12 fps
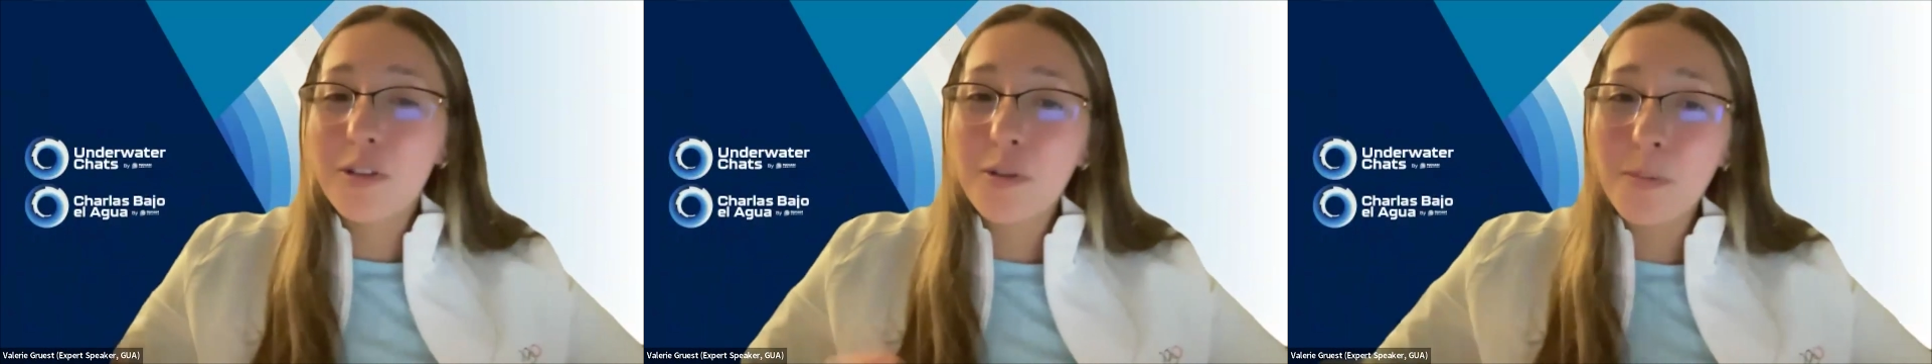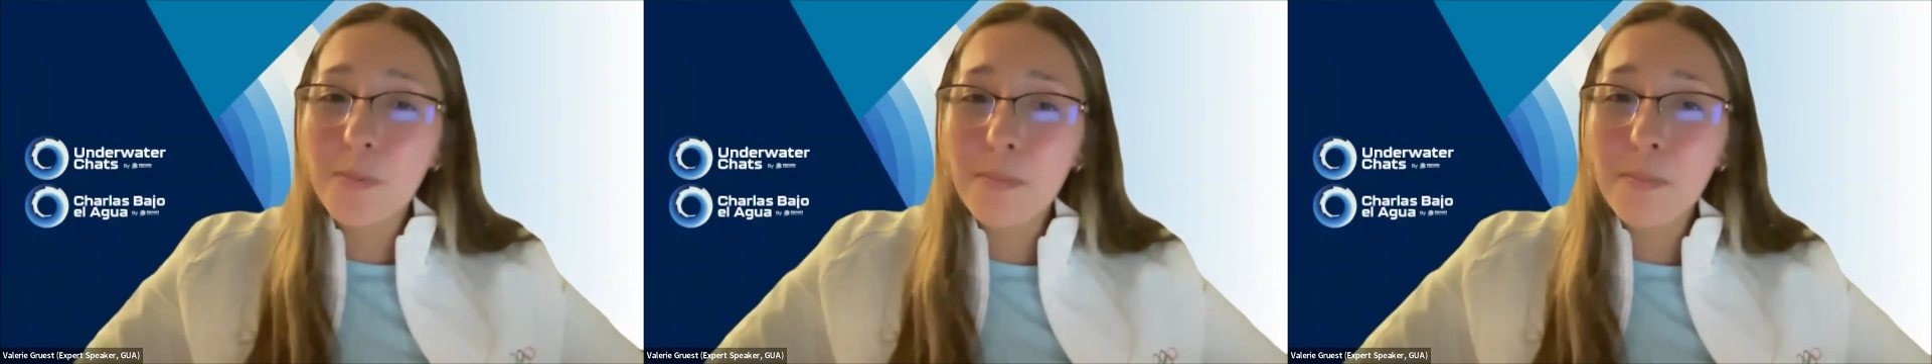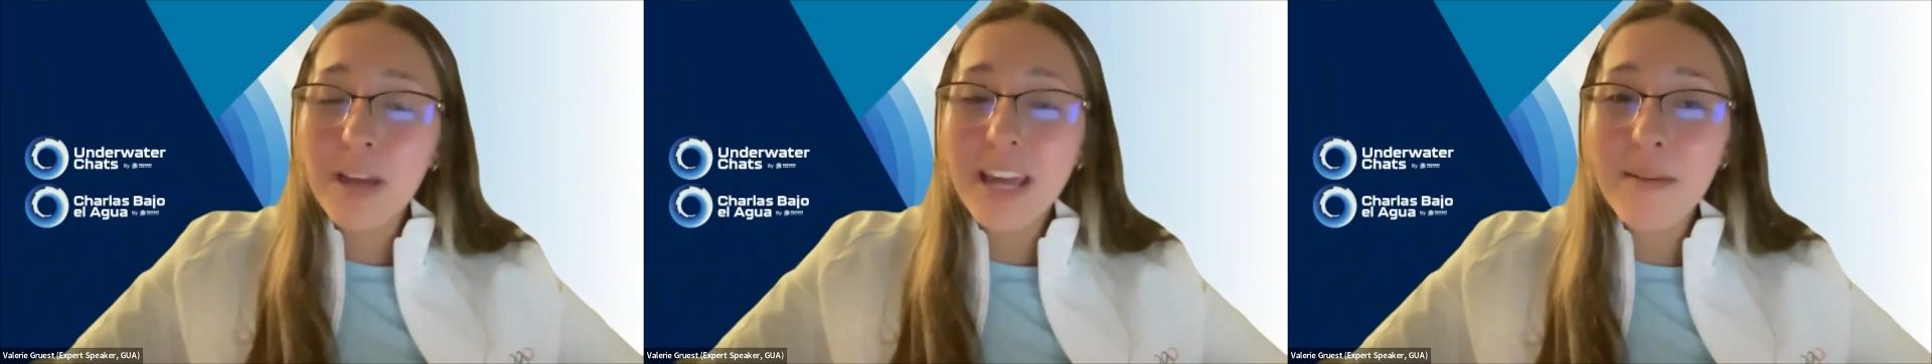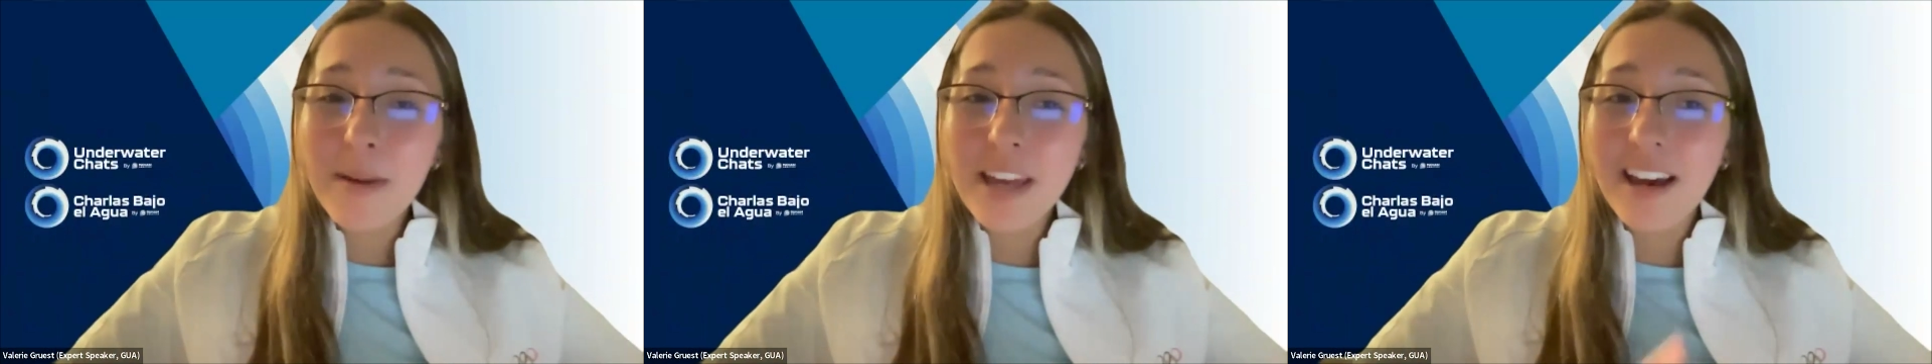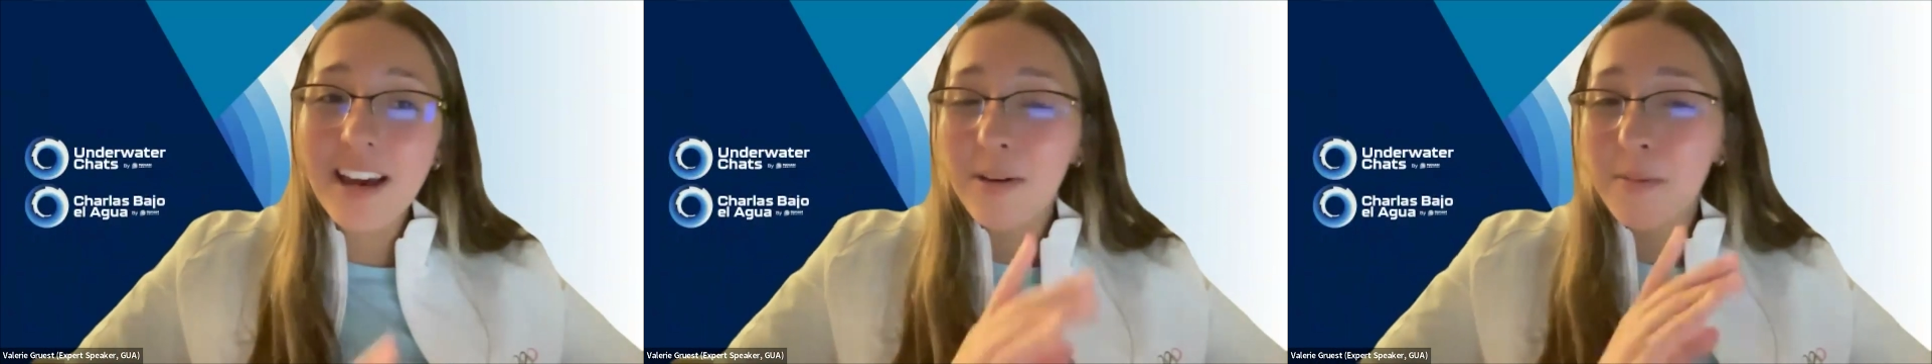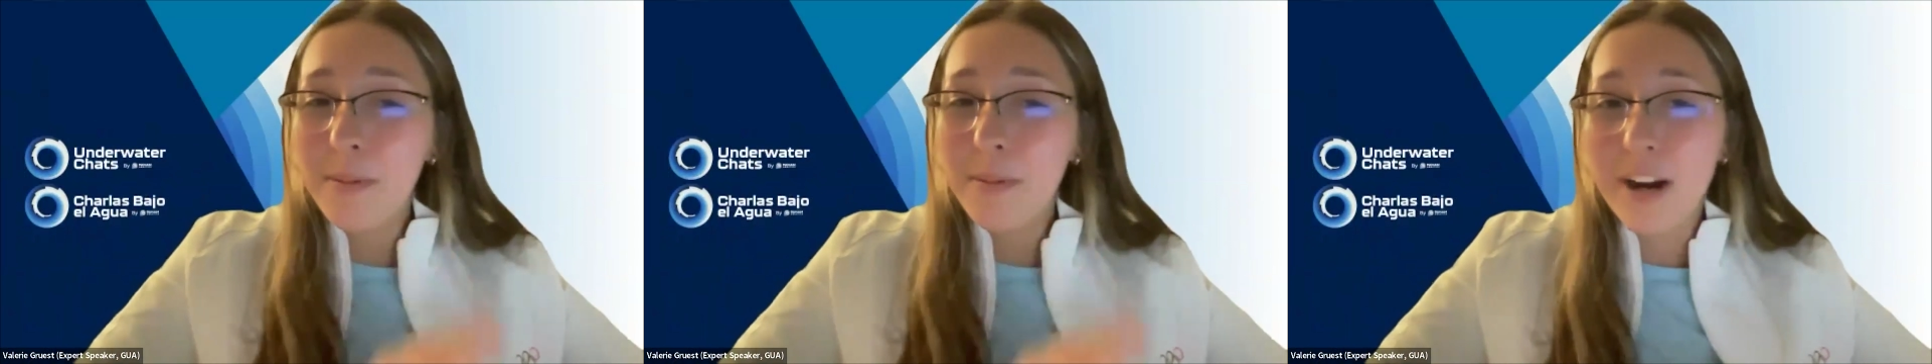to, maybe I
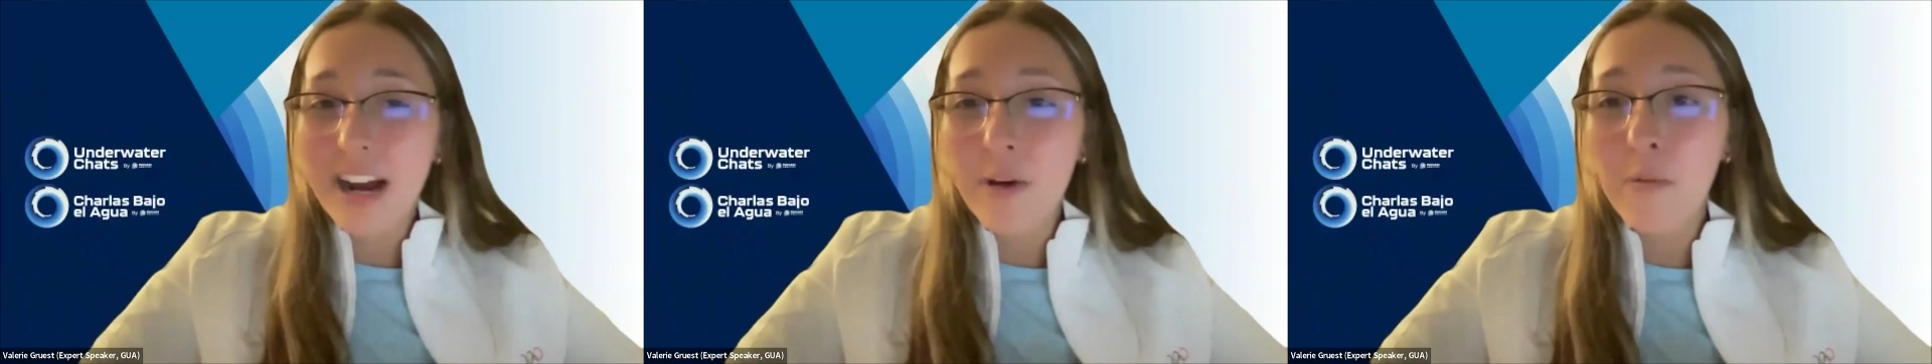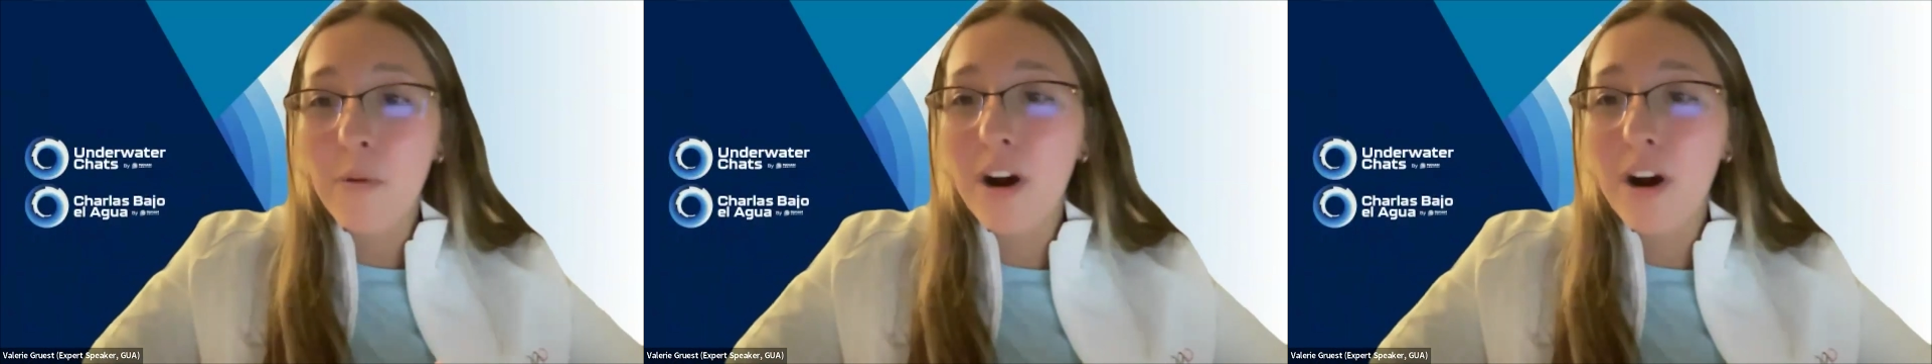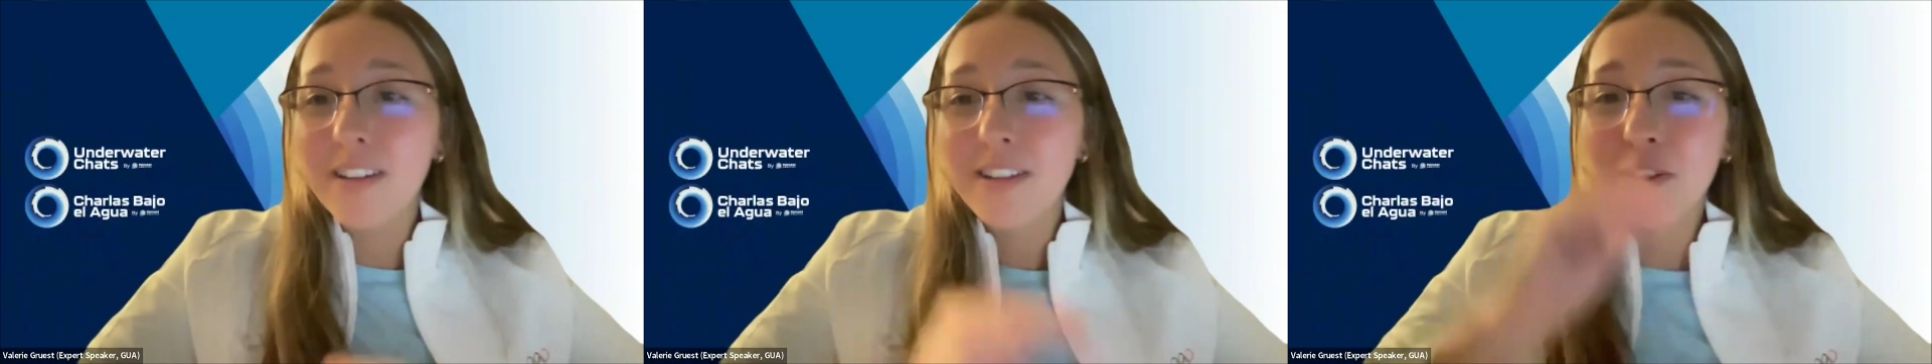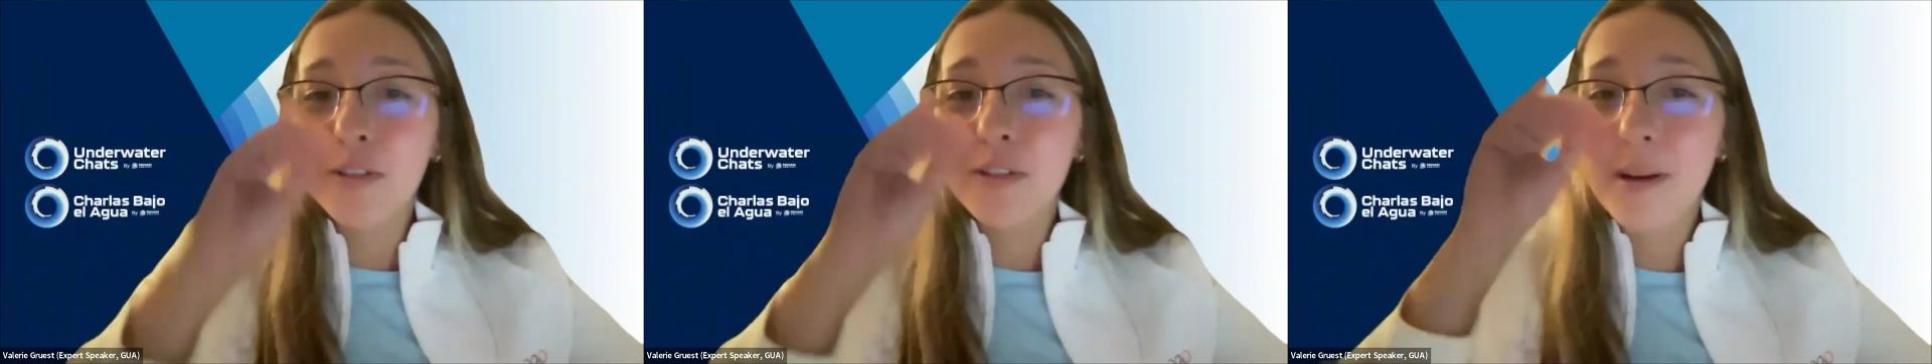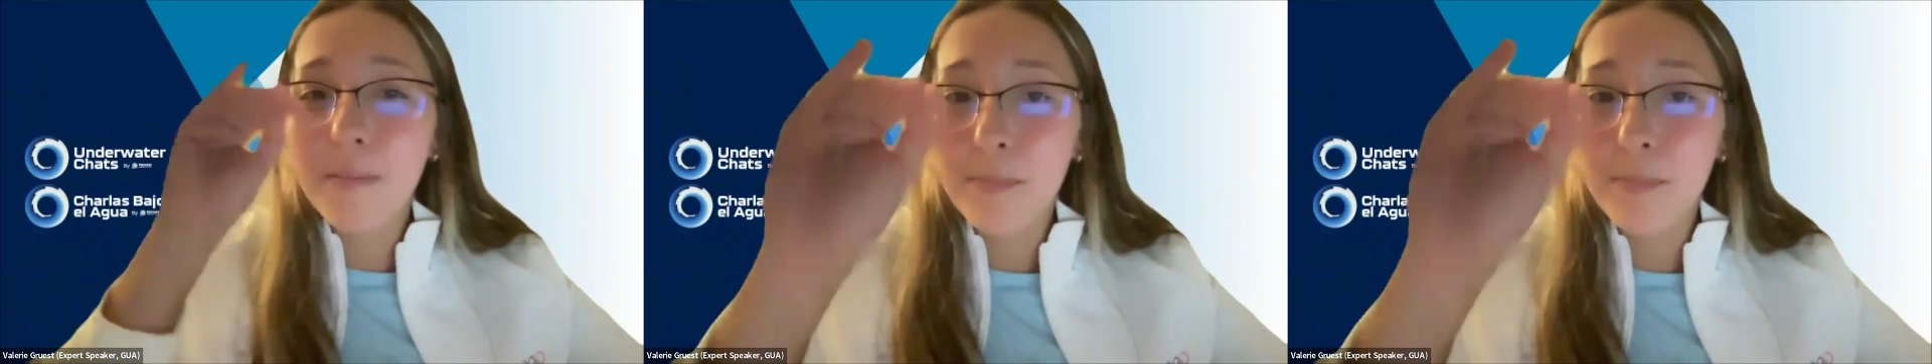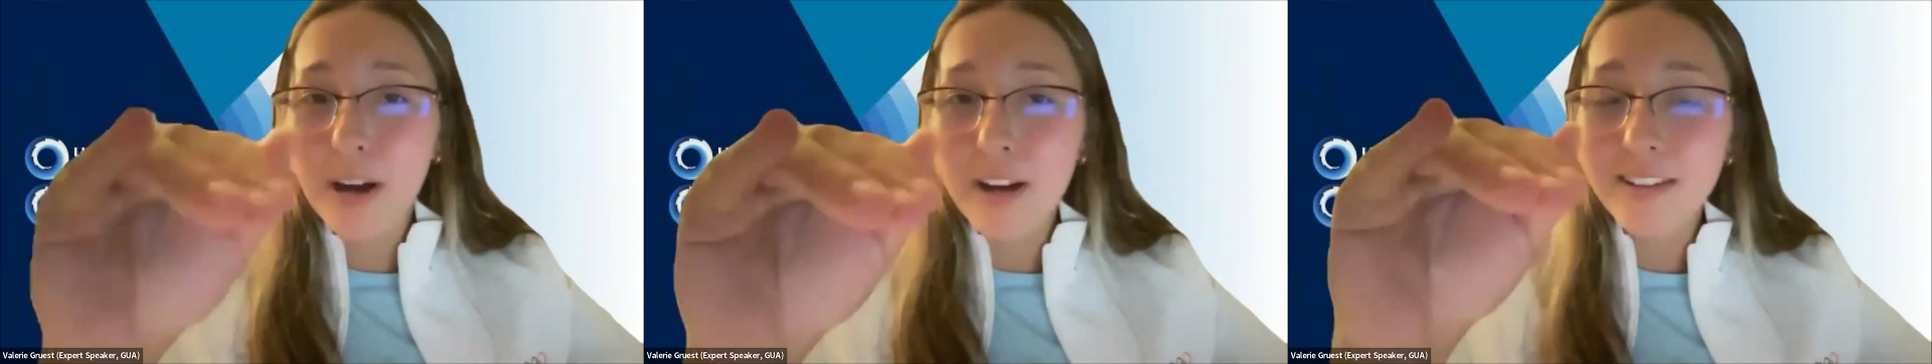remember I walked to the
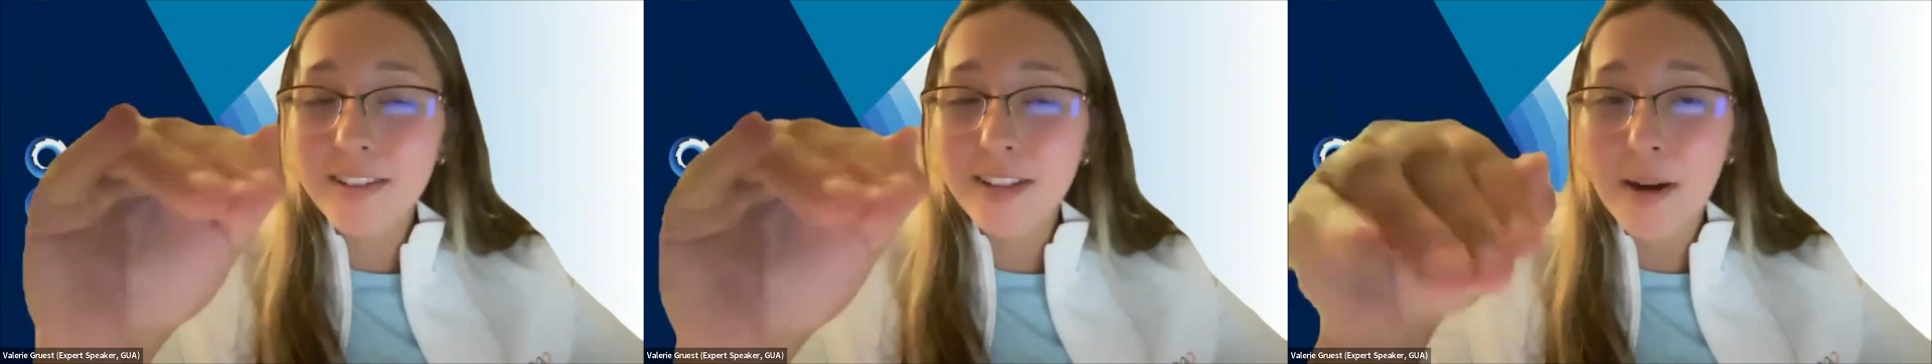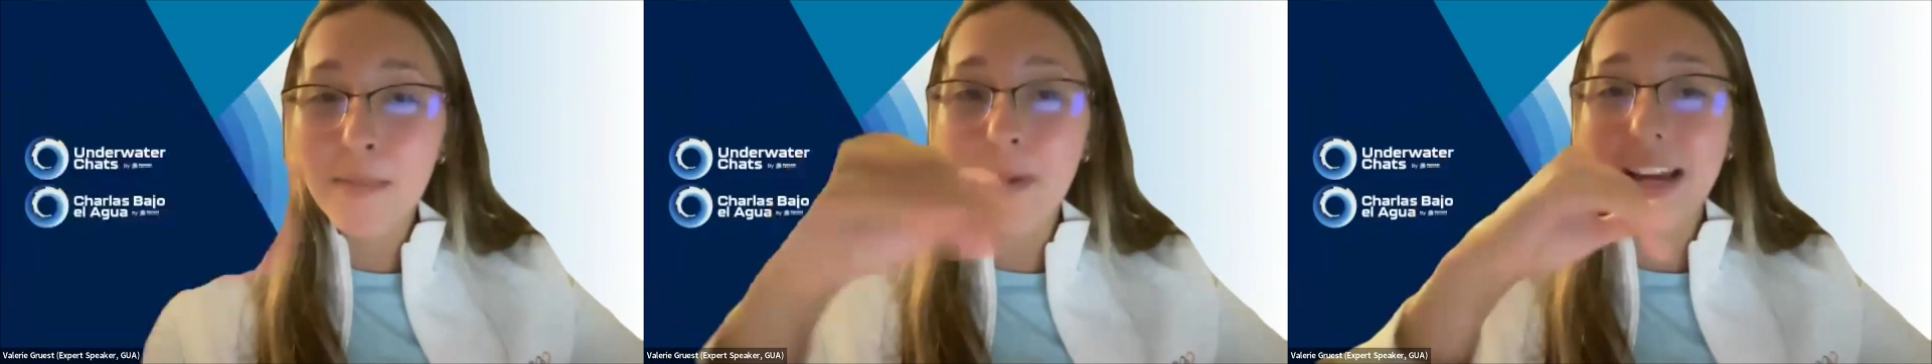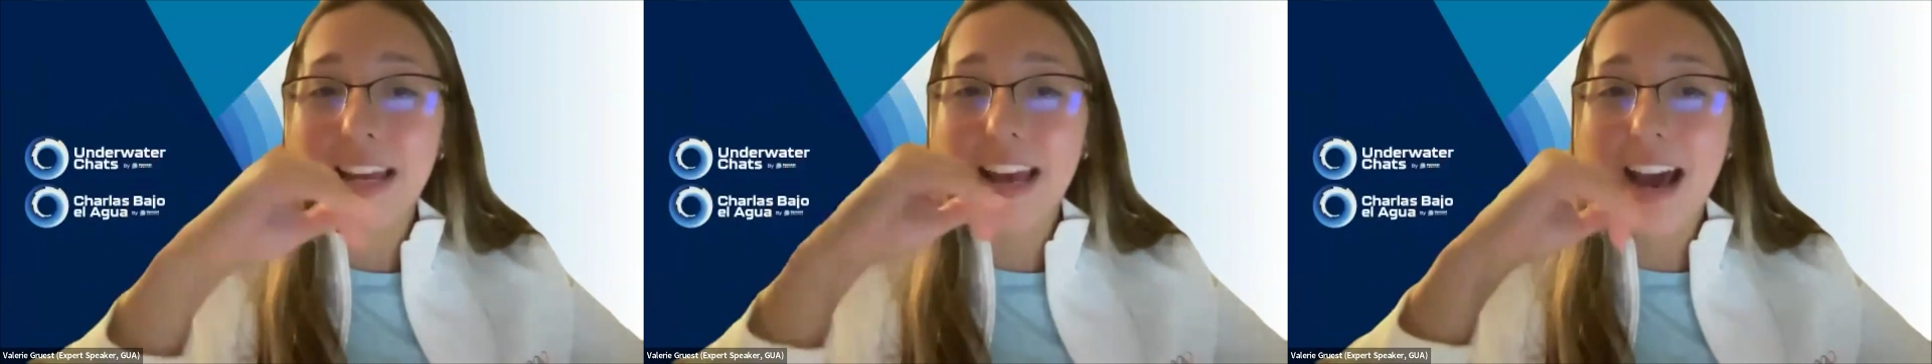bus stop I